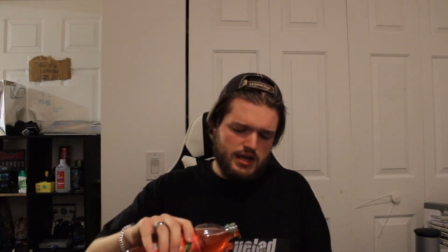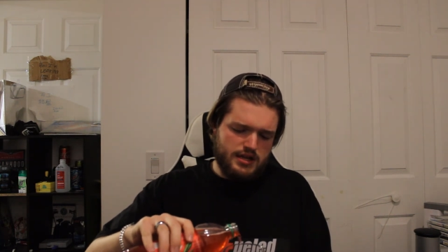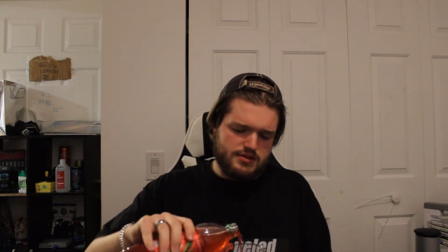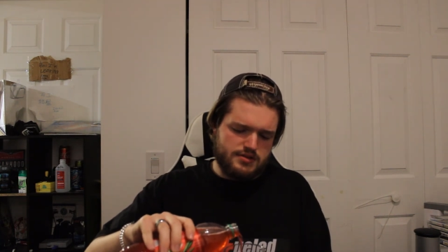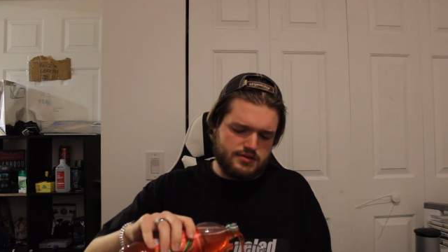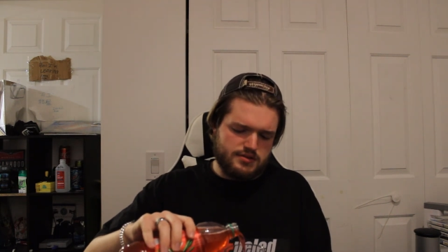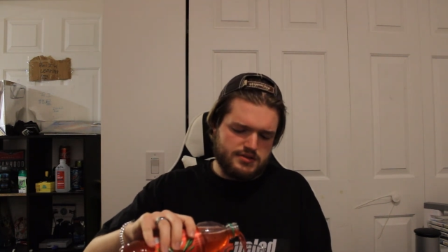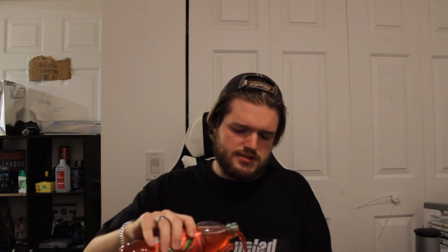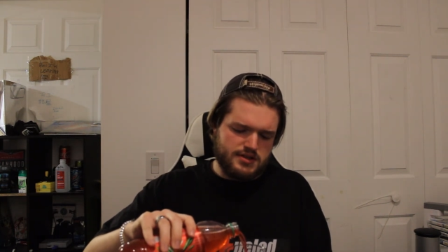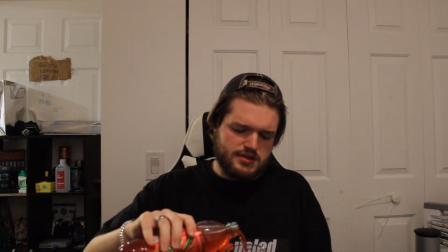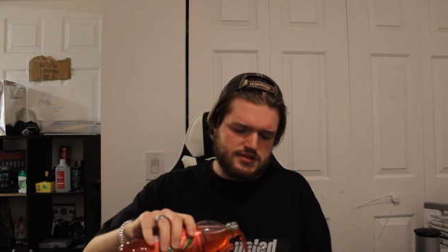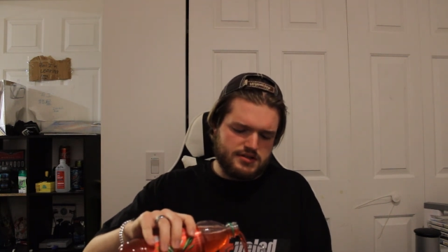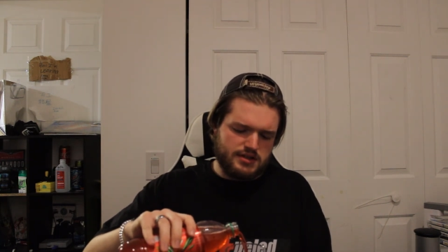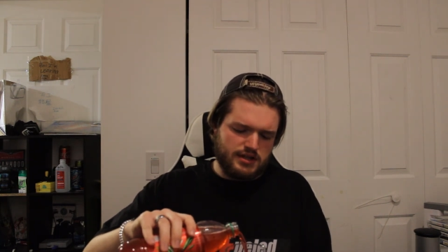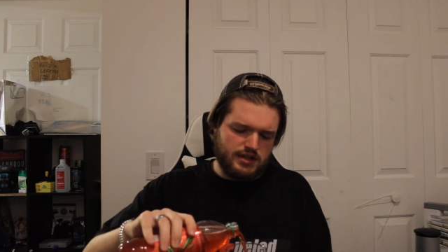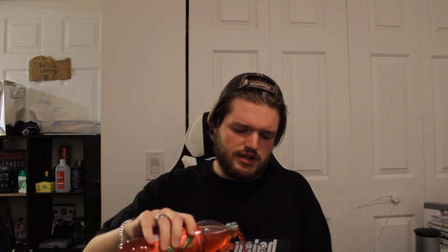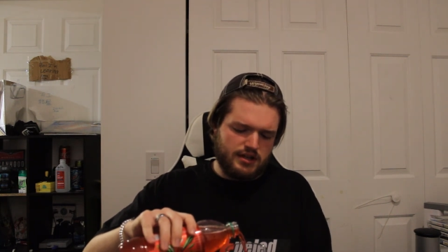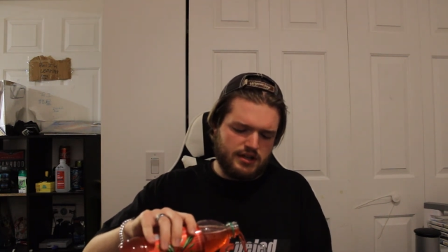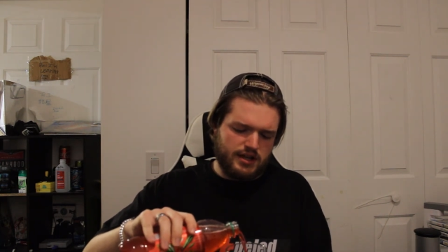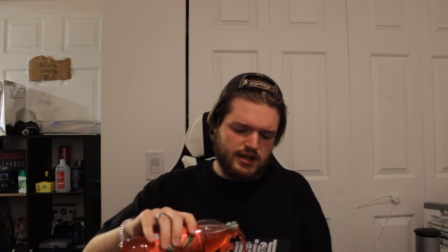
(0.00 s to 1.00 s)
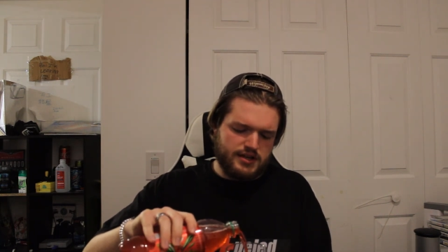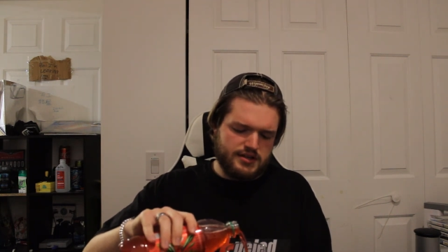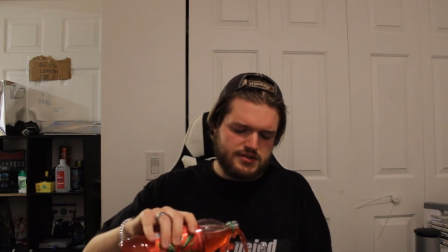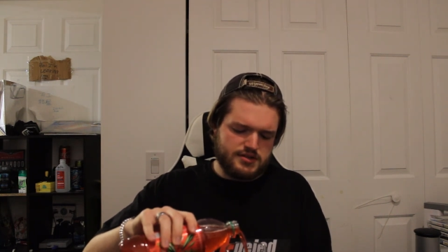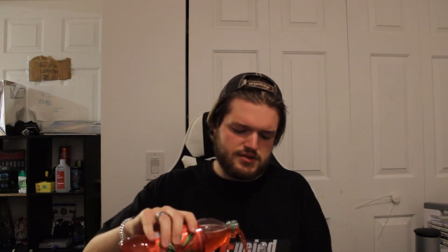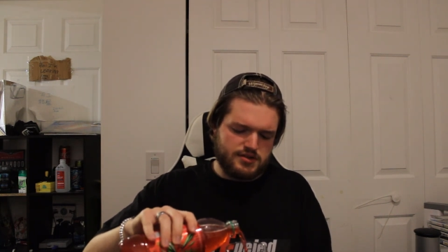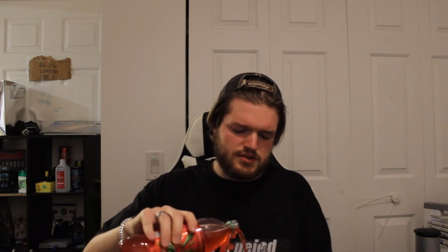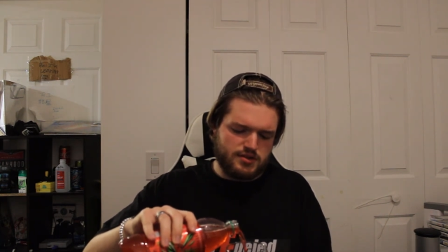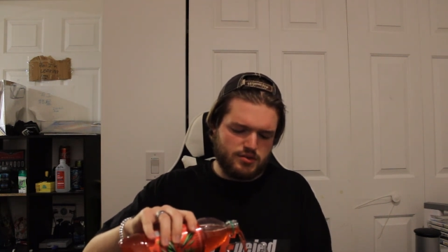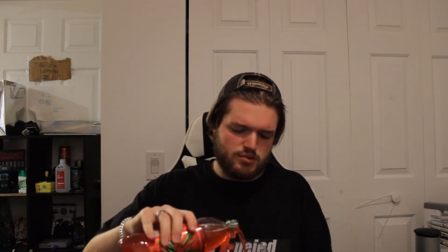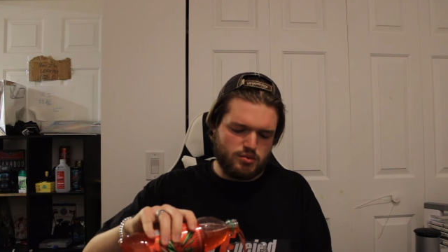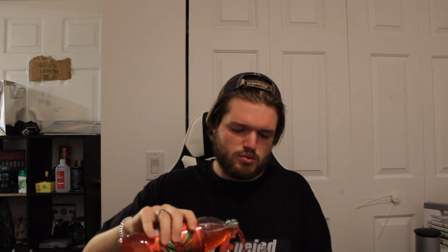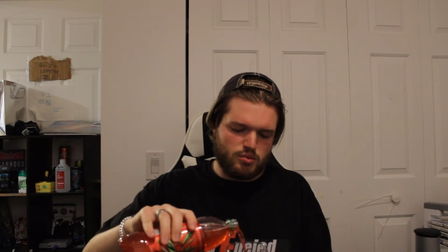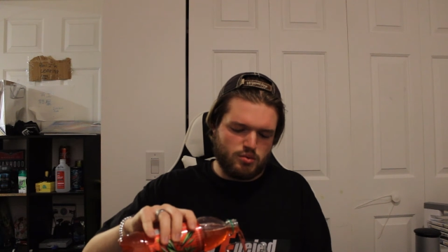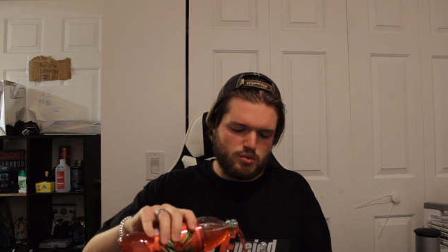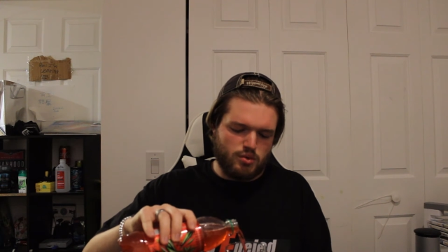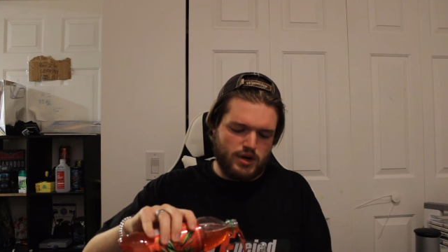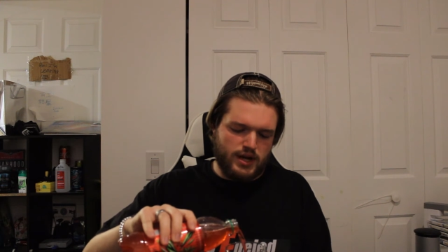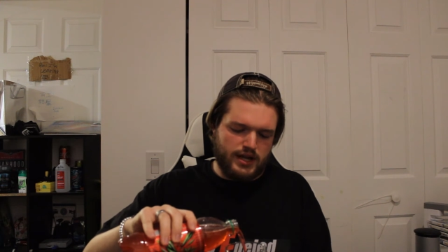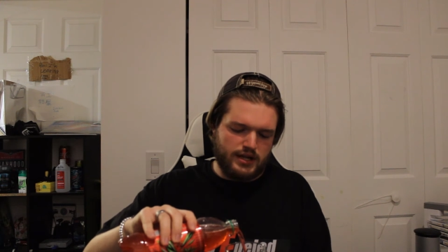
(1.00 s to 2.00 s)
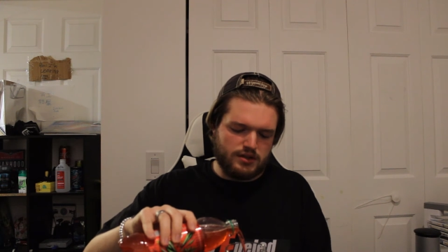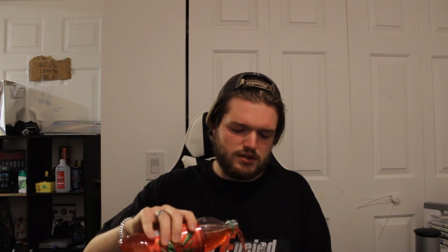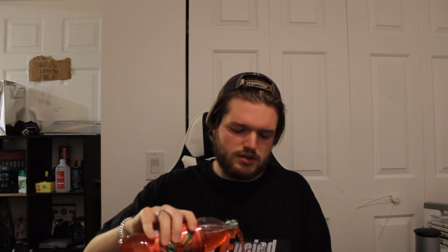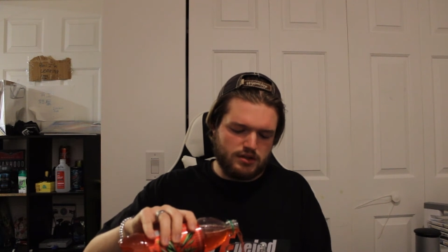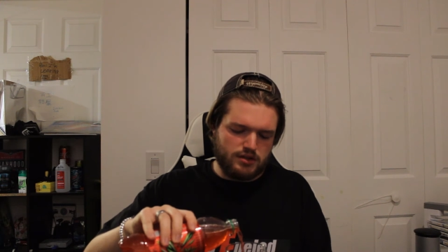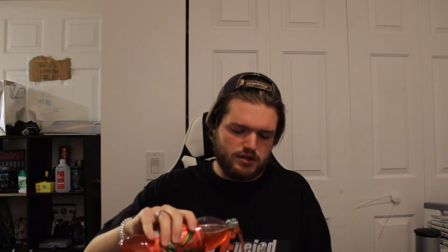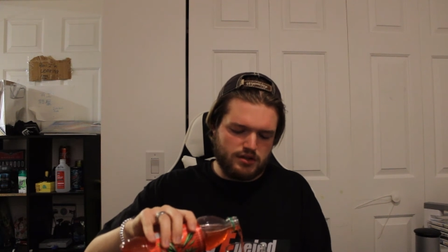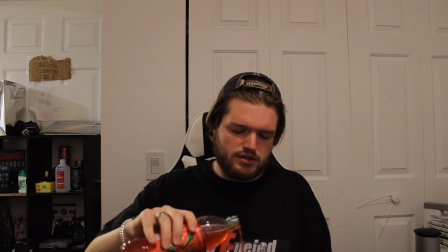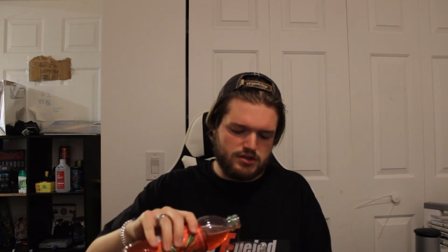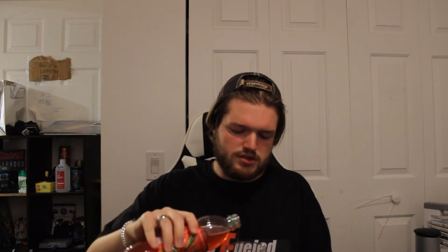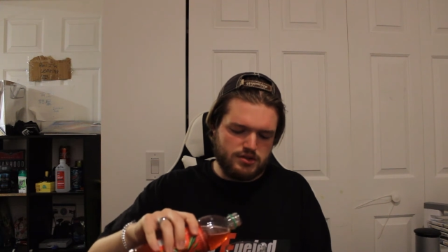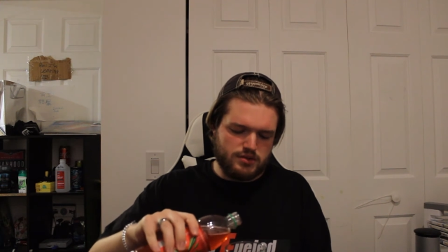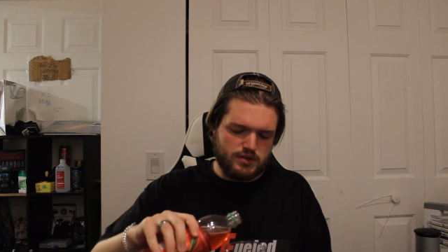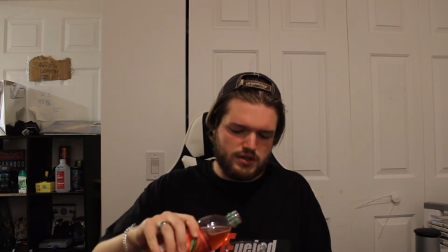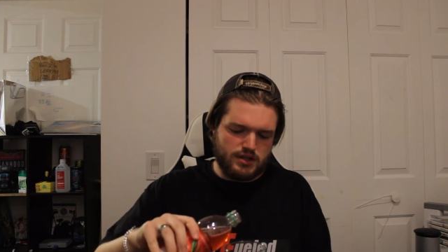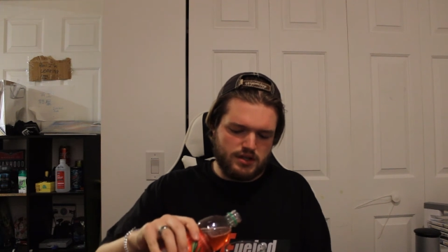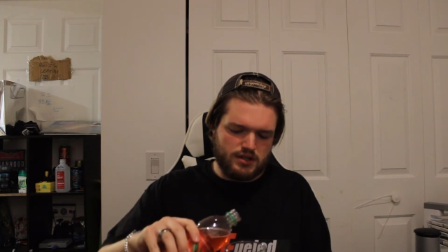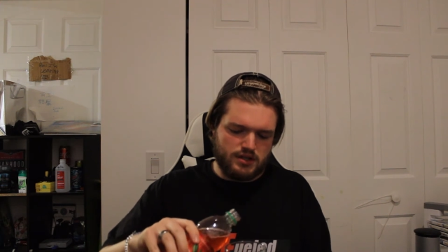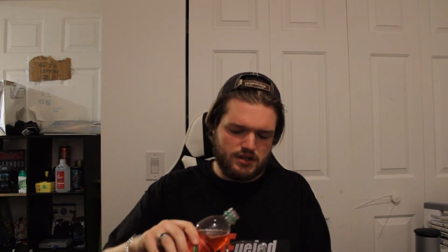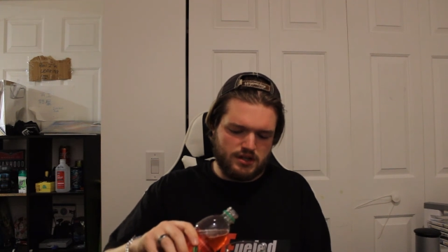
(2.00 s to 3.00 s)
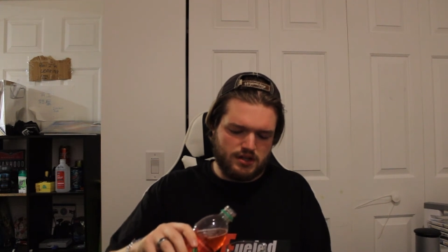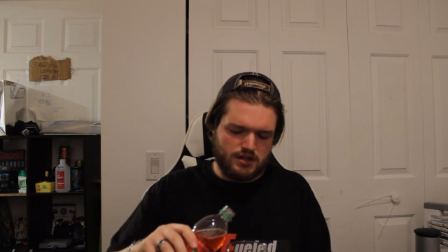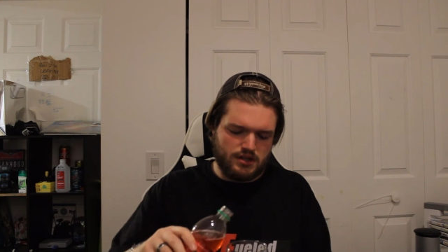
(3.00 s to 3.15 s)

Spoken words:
As you can see, it's got a nice red look to it.